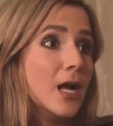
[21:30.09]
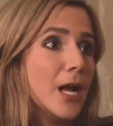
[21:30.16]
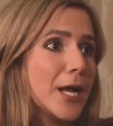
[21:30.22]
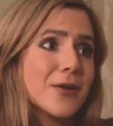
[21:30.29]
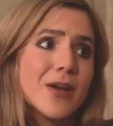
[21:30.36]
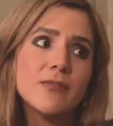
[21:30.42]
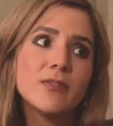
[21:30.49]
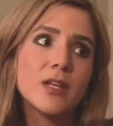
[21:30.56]

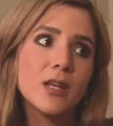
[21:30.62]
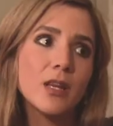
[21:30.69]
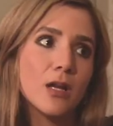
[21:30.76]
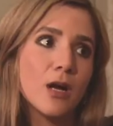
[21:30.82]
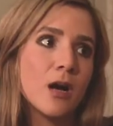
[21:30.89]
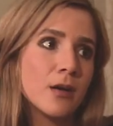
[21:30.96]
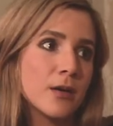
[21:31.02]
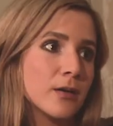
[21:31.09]
and you have a
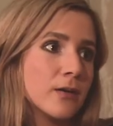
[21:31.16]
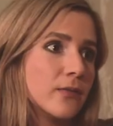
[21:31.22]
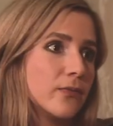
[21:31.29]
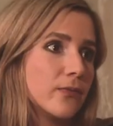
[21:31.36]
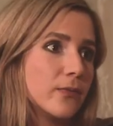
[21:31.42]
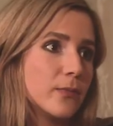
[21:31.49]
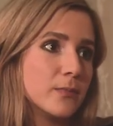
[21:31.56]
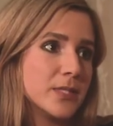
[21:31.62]
lot of
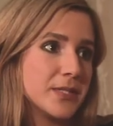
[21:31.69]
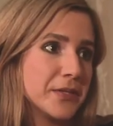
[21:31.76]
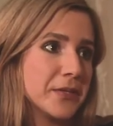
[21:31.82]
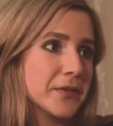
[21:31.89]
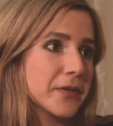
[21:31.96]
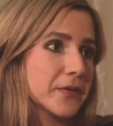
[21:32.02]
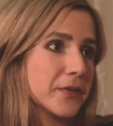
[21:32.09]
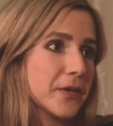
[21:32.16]

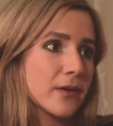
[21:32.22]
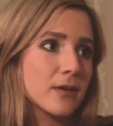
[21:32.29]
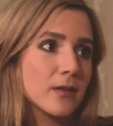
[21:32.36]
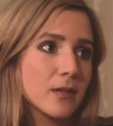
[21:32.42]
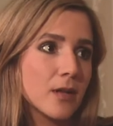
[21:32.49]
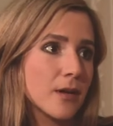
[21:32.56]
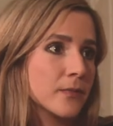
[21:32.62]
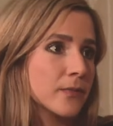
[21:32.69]
material there, a
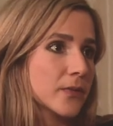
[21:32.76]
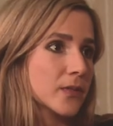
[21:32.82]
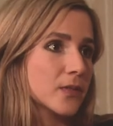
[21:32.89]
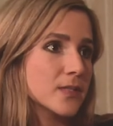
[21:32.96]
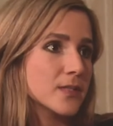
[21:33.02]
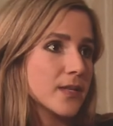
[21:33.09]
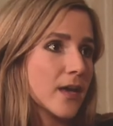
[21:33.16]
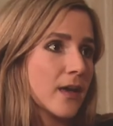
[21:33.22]
lot of
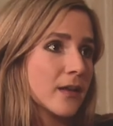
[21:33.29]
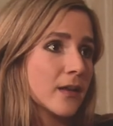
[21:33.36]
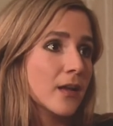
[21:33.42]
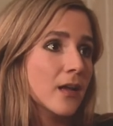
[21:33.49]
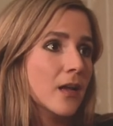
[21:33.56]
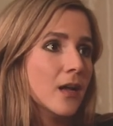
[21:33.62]
content.